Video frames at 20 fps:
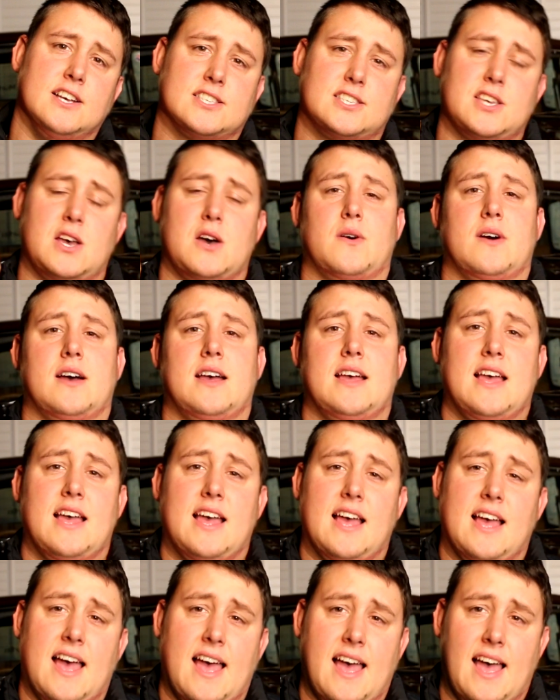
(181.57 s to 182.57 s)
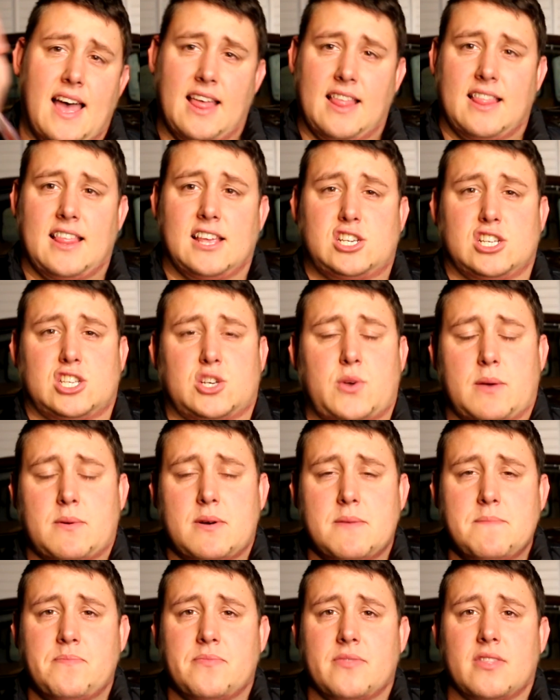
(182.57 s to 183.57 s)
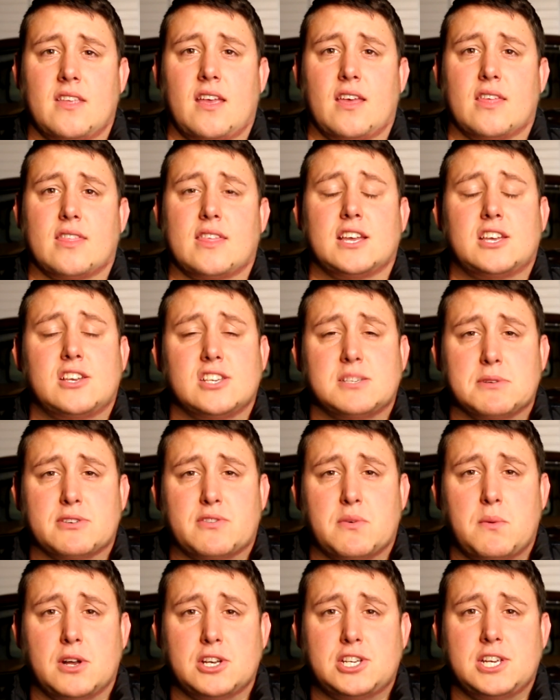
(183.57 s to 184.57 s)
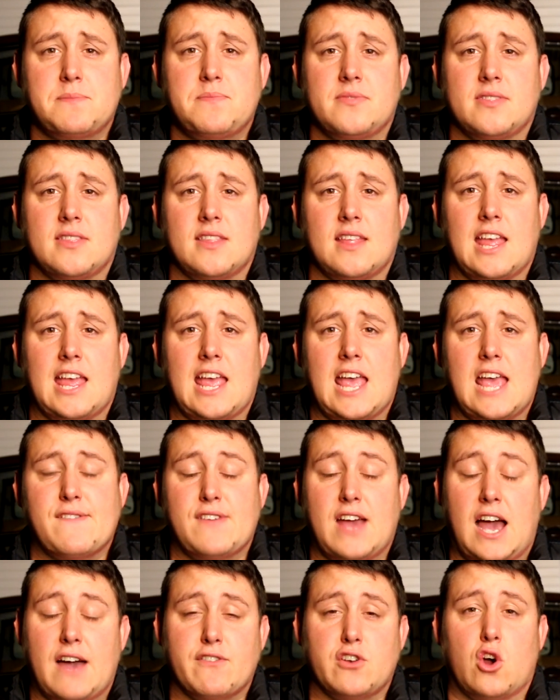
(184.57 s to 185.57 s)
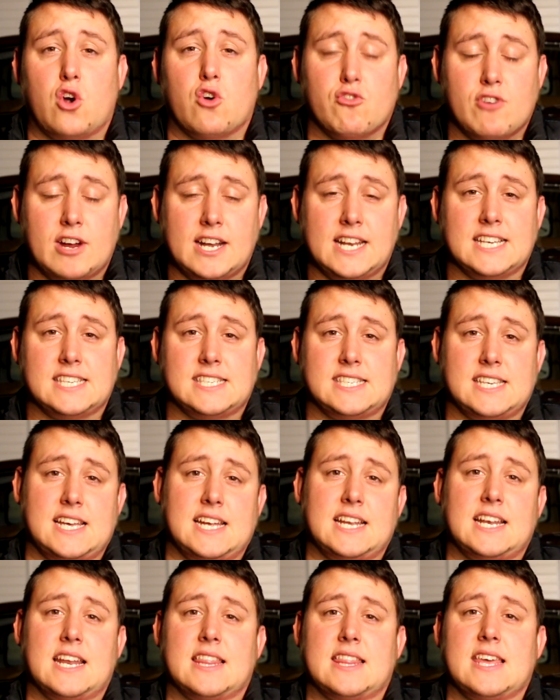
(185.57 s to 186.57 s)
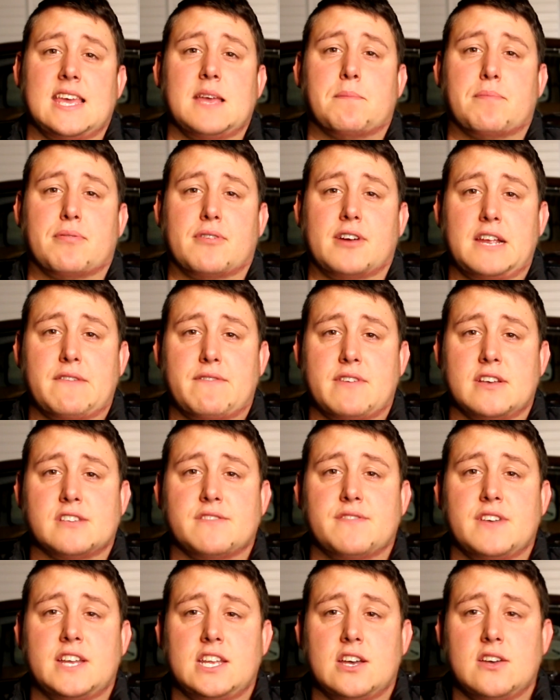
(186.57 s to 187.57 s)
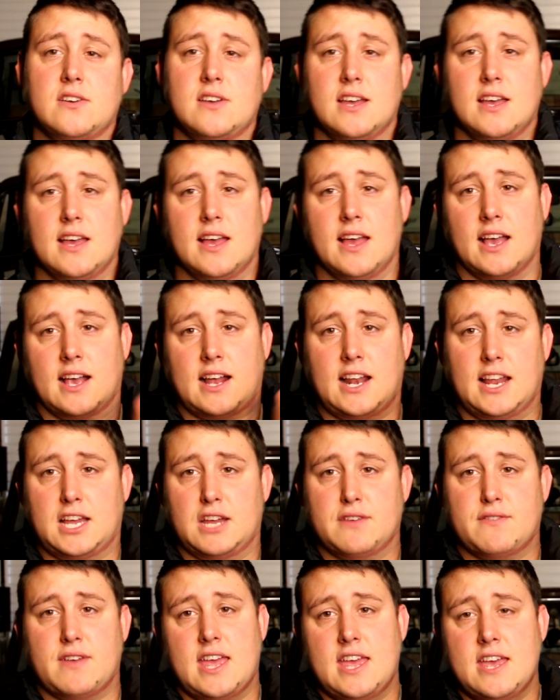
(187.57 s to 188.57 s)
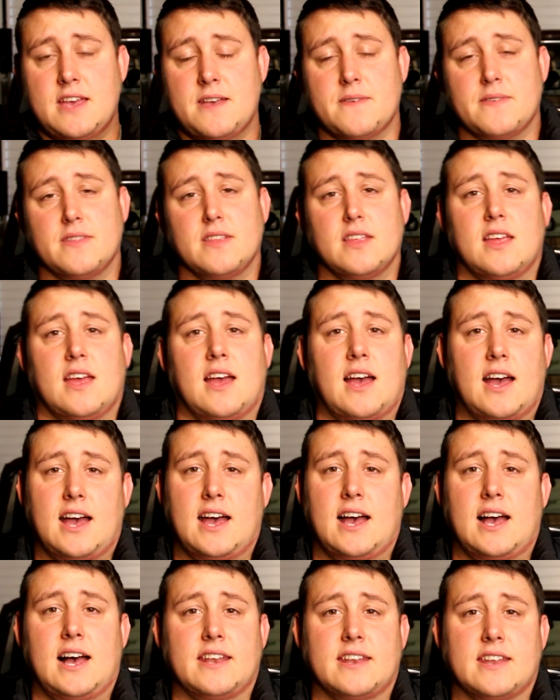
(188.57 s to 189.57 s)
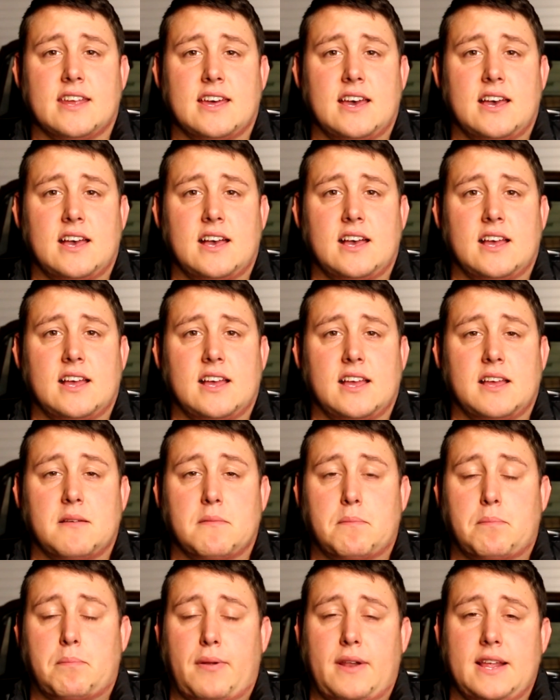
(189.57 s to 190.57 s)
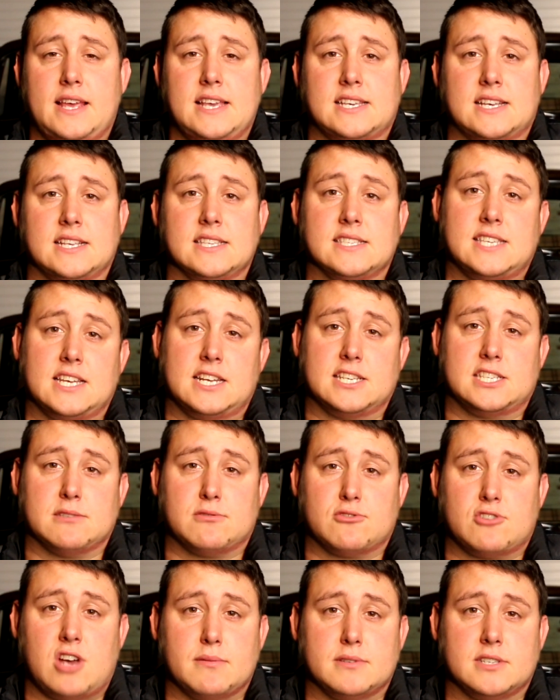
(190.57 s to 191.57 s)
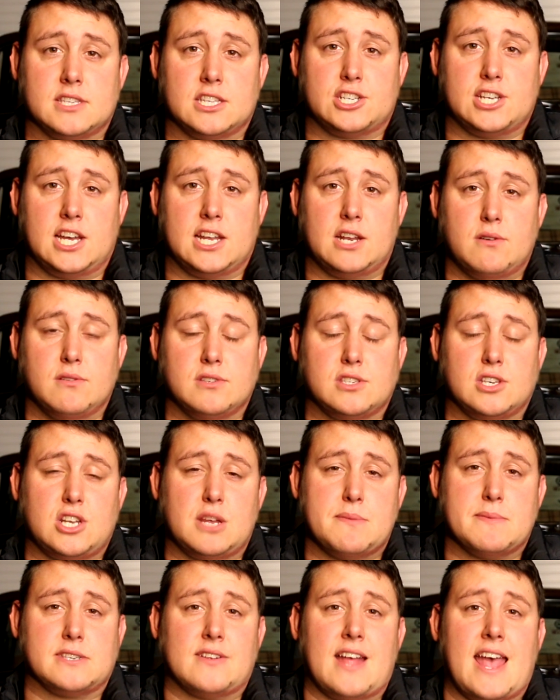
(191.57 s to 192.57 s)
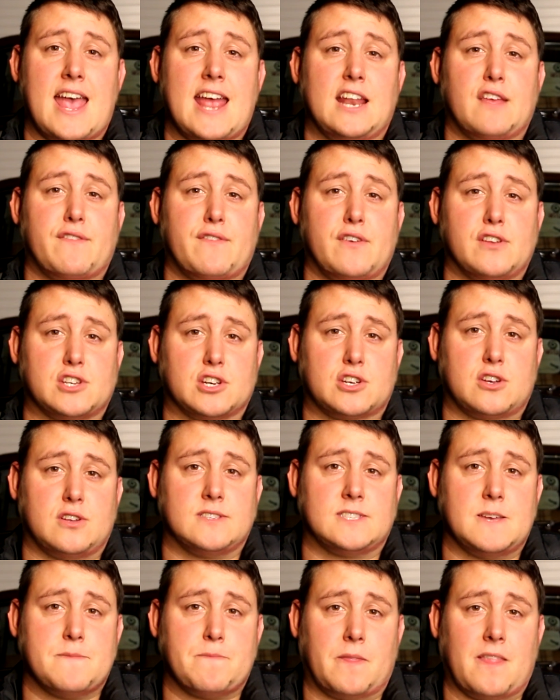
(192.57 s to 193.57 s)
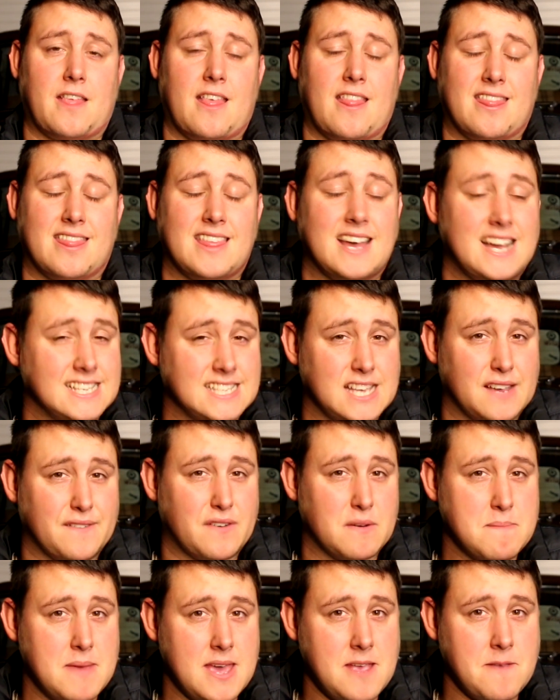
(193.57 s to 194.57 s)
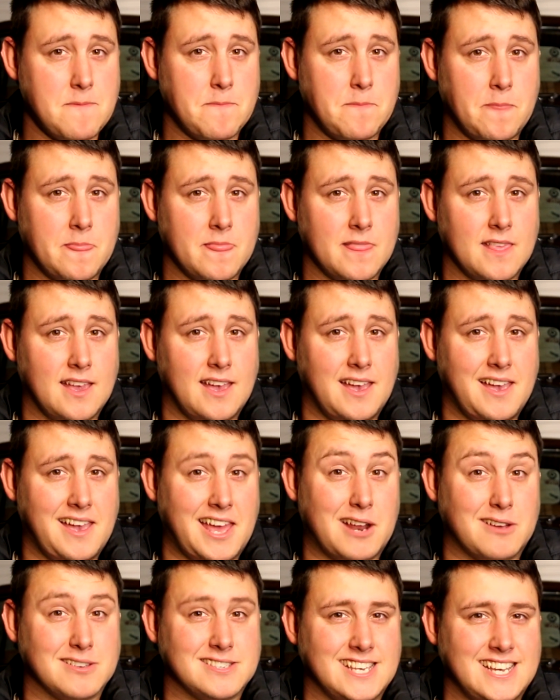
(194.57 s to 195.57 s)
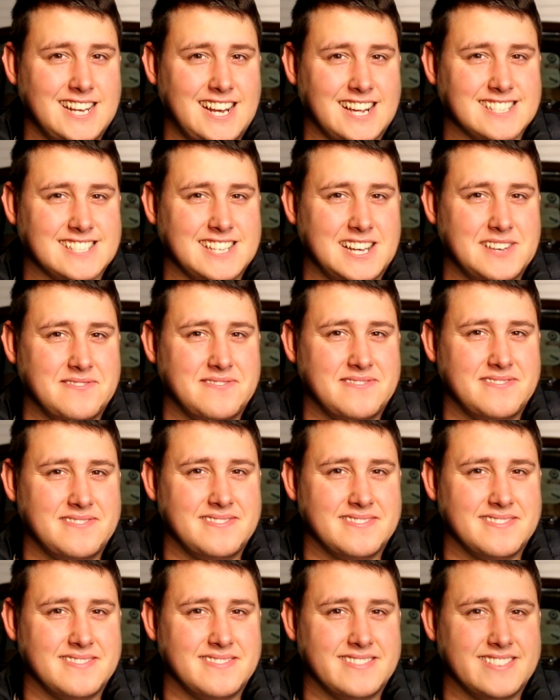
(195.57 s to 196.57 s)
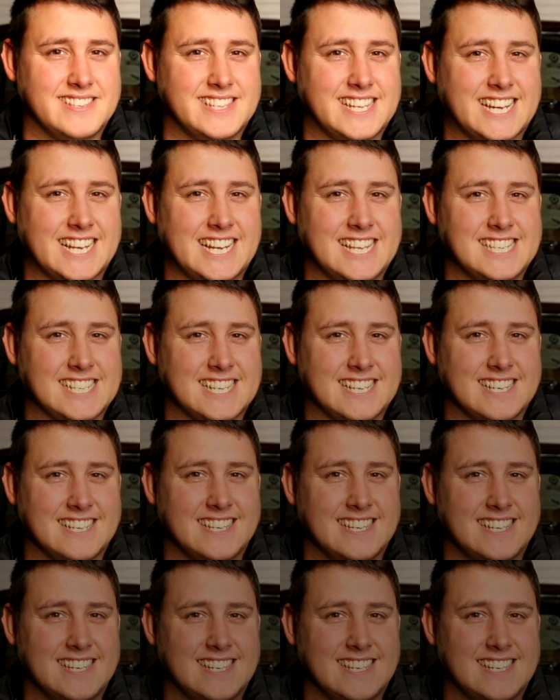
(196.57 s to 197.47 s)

So, just a quick one. Thank you so much for watching. If you haven't already seen the previous video, click over here. And please consider subscribing to the channel so you don't miss out on any future content. That is it from me, and I'll see you next time. Take it easy.